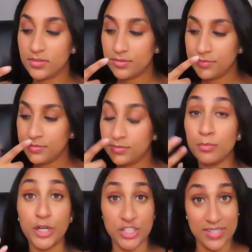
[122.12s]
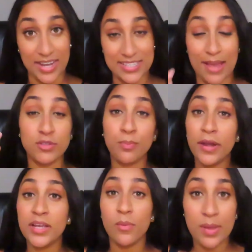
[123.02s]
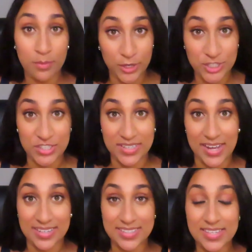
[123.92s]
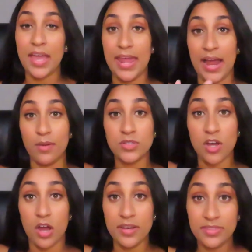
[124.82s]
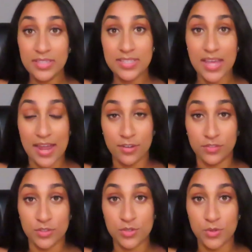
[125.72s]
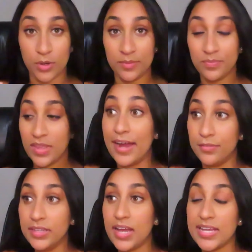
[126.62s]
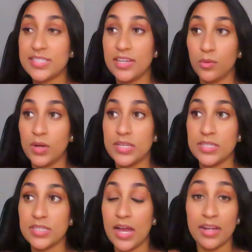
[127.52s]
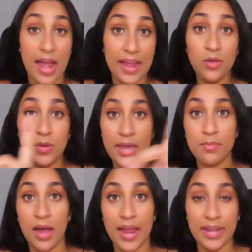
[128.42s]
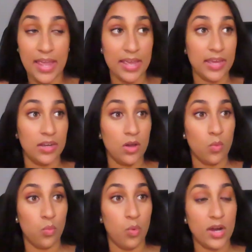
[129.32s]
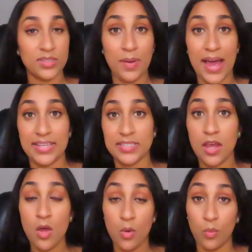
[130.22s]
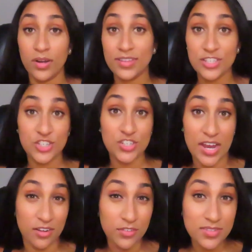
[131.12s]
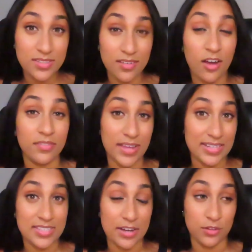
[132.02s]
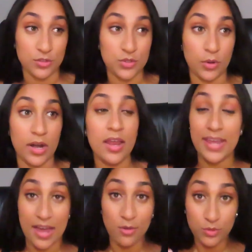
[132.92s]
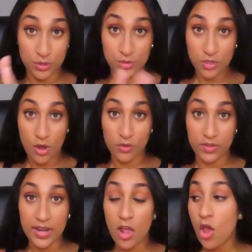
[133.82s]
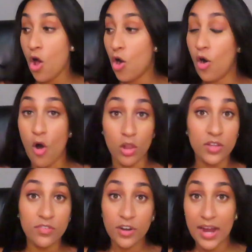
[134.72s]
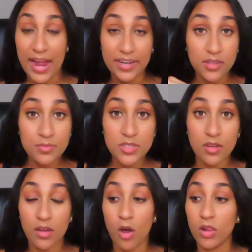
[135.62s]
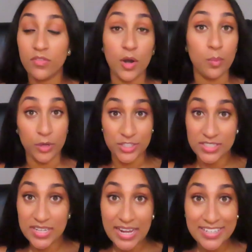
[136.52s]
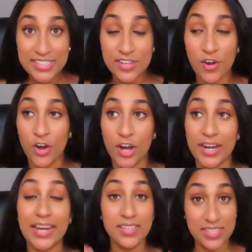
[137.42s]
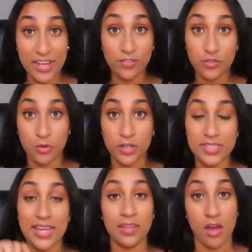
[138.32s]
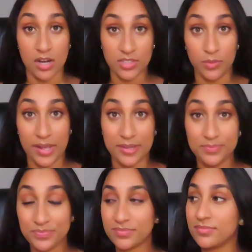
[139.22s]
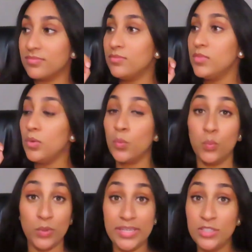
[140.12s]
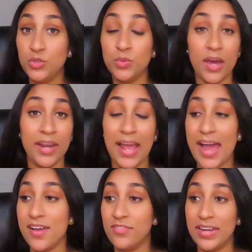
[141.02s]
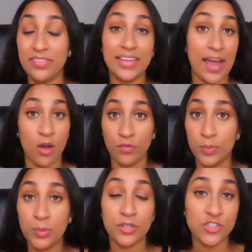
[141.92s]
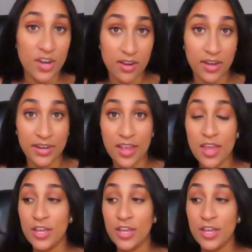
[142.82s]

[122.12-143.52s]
merchandise. I was putting away merchandise, and I was on this end of the store. I realized there was a guy who came by and walked past one of the shelves on that side of the store. Now, due to COVID, all of our items, all of our merchandise are inside of drawers and locked away. We do not have anything out for people to try on